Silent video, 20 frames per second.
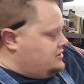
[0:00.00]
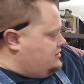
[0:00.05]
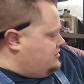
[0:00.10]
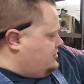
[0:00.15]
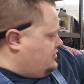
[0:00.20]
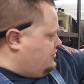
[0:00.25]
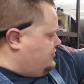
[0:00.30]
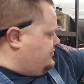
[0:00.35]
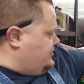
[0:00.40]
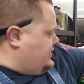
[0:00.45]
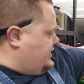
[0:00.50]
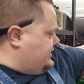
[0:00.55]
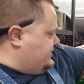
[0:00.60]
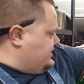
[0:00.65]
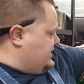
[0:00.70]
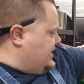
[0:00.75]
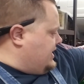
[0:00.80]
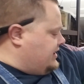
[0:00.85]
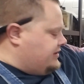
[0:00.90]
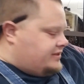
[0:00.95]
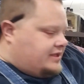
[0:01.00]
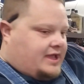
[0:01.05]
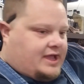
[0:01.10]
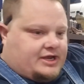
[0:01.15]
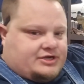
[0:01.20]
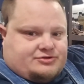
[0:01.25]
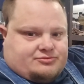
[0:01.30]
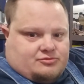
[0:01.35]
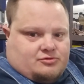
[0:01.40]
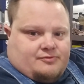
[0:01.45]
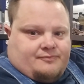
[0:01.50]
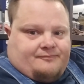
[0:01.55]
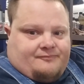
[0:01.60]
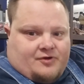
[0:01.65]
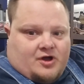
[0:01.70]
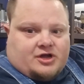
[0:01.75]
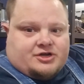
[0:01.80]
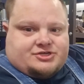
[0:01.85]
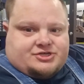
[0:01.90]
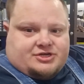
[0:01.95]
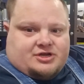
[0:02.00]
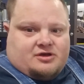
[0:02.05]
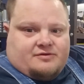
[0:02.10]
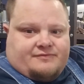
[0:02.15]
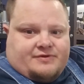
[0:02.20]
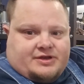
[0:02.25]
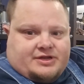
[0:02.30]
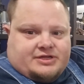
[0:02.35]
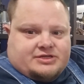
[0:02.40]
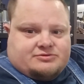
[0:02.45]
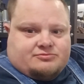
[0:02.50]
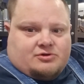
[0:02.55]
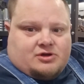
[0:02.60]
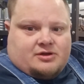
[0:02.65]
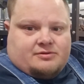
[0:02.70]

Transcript: over like that. The actual function of it is what